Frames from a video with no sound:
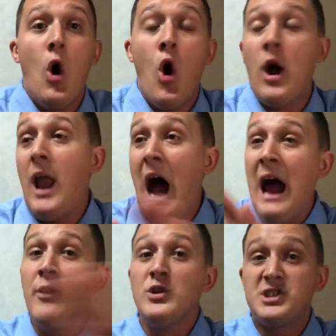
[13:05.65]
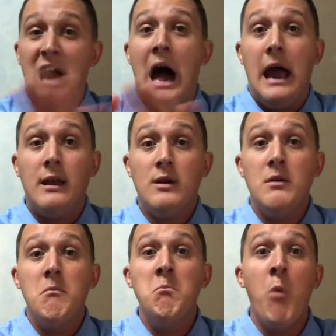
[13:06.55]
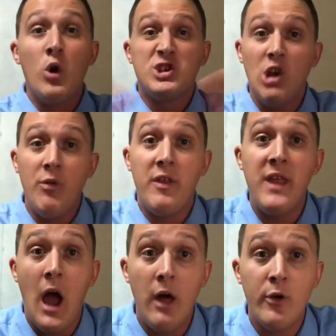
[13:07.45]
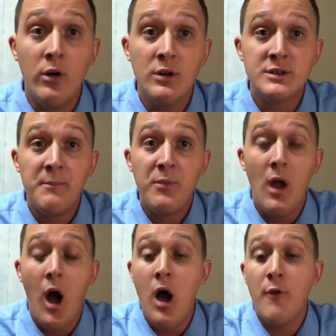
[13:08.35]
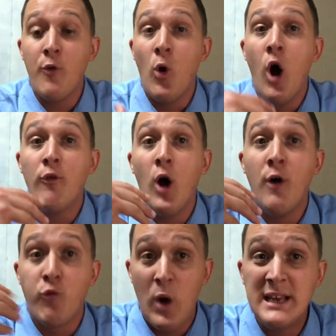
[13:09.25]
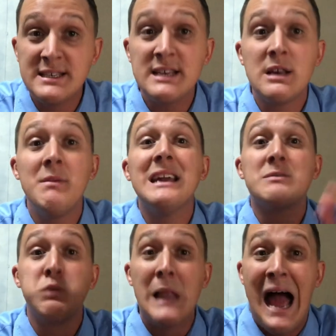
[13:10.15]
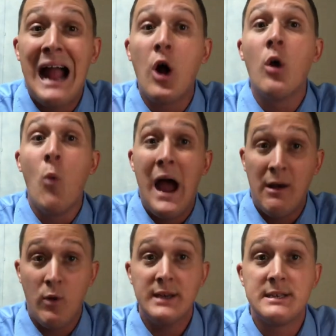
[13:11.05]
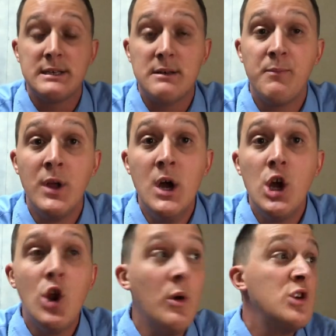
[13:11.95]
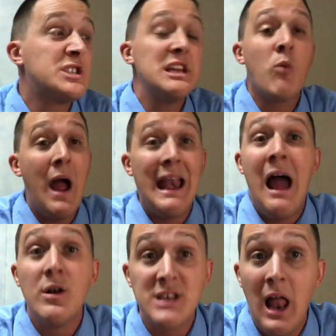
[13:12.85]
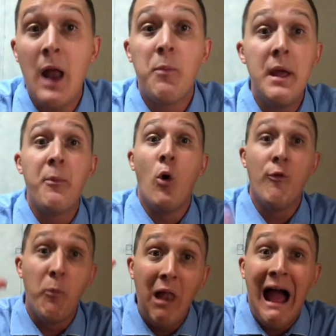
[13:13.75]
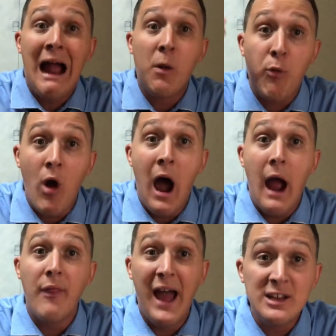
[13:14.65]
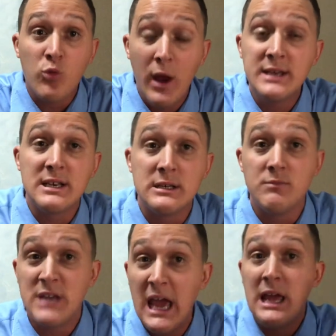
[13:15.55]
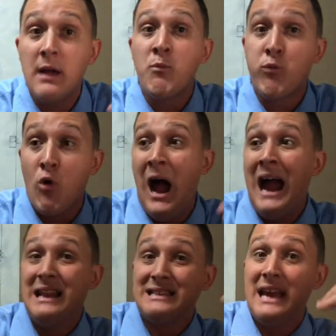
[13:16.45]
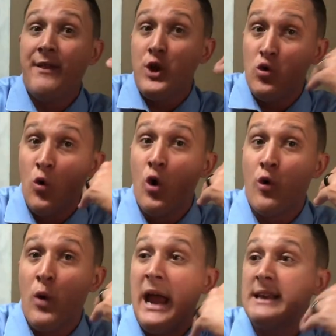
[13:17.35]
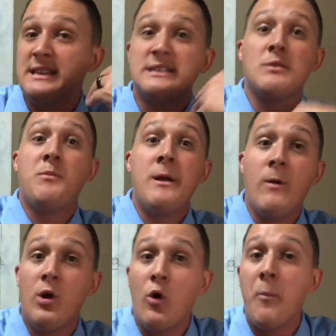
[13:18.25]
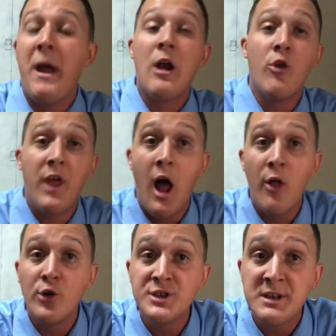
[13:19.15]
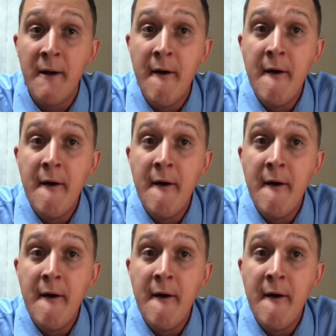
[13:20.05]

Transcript: on either side more so than the others of racism, it's black on white racism. You know what you see right now is a lot of people of black pride. That's racism. Taking pride and saying that your race is superior or better than others.